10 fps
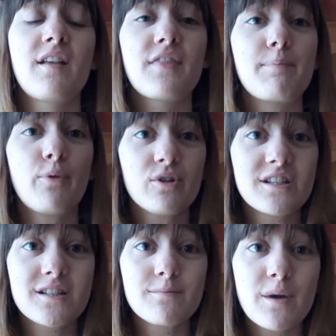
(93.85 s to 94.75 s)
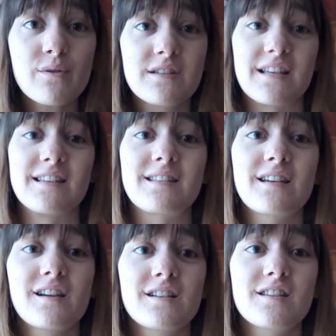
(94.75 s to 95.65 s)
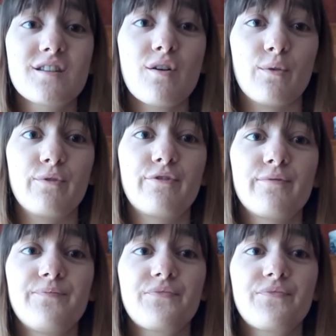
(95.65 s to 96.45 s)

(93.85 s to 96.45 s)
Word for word: they brought it to Moses to solve.